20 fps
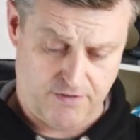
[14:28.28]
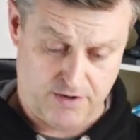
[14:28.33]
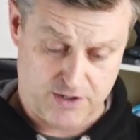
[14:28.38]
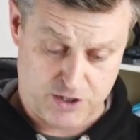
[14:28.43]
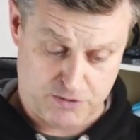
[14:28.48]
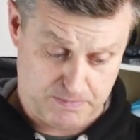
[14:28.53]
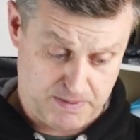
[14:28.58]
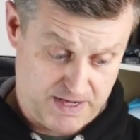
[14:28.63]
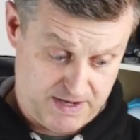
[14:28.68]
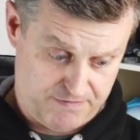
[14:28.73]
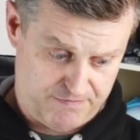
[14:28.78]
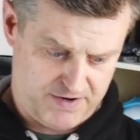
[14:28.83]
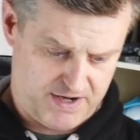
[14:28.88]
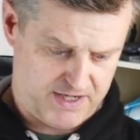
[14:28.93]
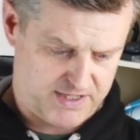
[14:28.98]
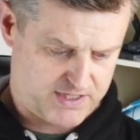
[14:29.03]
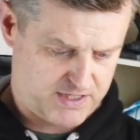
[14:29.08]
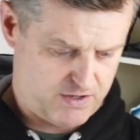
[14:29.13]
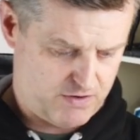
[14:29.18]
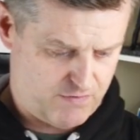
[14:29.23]
Speedy
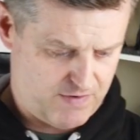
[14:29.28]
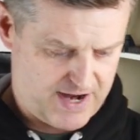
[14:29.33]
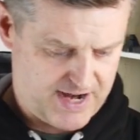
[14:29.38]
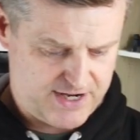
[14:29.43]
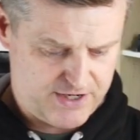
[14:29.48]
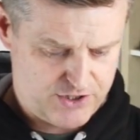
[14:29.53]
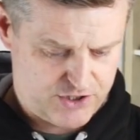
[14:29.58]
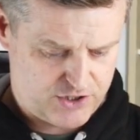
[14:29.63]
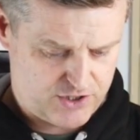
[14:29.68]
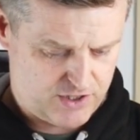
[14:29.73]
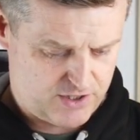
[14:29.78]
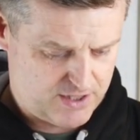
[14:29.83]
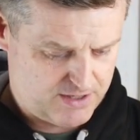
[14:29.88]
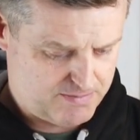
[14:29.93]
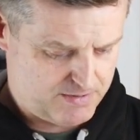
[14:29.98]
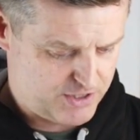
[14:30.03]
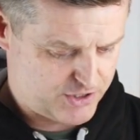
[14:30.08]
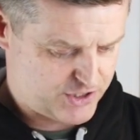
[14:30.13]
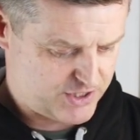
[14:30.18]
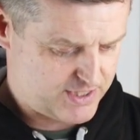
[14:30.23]
Feet range,
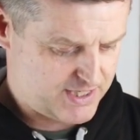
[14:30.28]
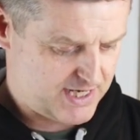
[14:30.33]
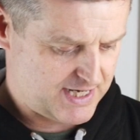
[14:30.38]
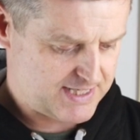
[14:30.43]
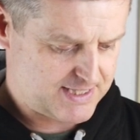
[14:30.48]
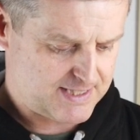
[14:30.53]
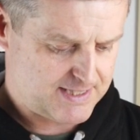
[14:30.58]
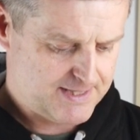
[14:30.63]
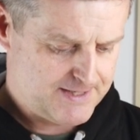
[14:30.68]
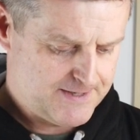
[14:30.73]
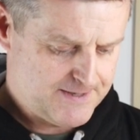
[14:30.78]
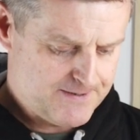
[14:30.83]
merchandise.